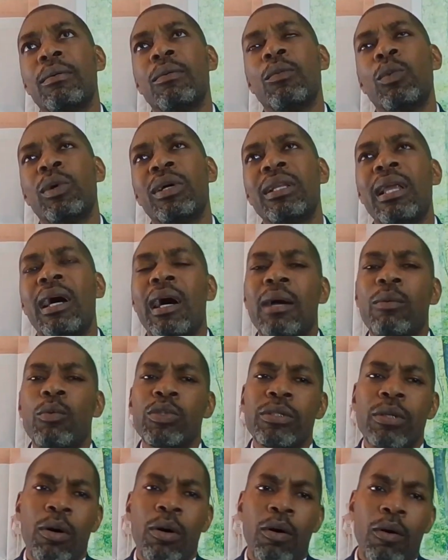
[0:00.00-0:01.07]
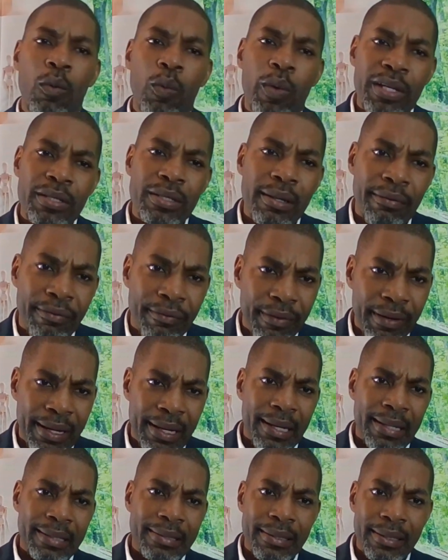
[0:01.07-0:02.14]
Well, I was always a
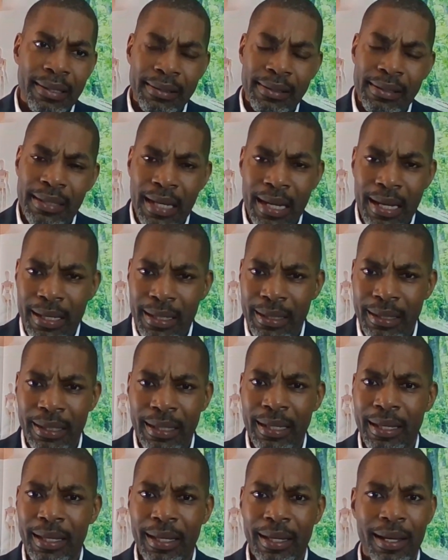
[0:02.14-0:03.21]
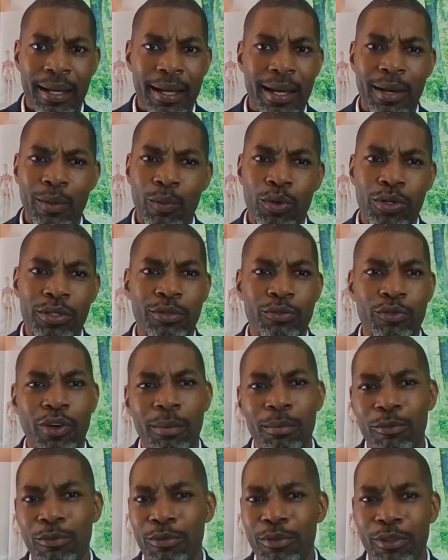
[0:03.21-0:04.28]
fast child. I was
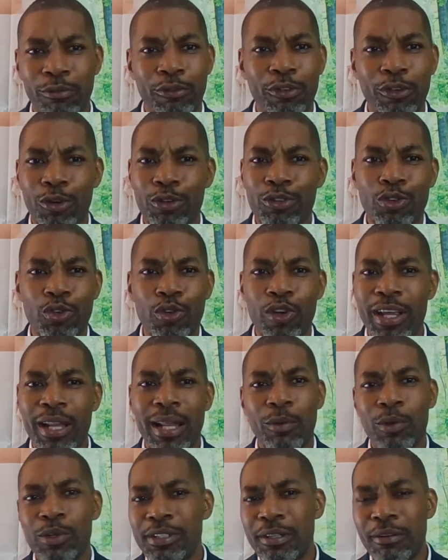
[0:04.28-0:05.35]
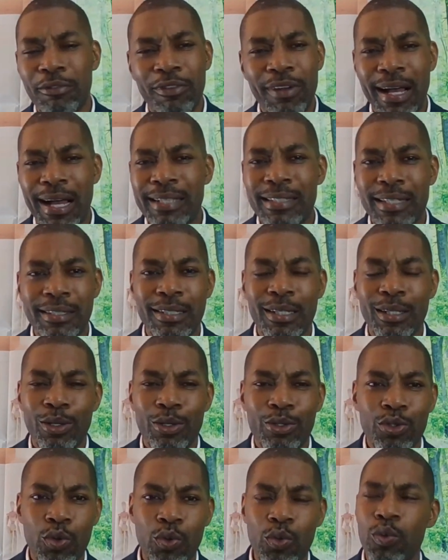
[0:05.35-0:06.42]
from the first grade, I was the fastest in
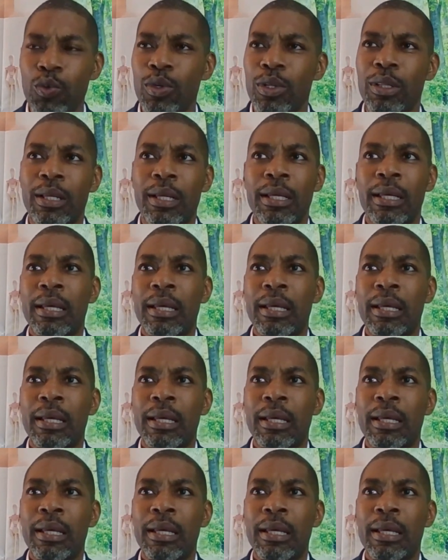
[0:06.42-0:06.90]
the school.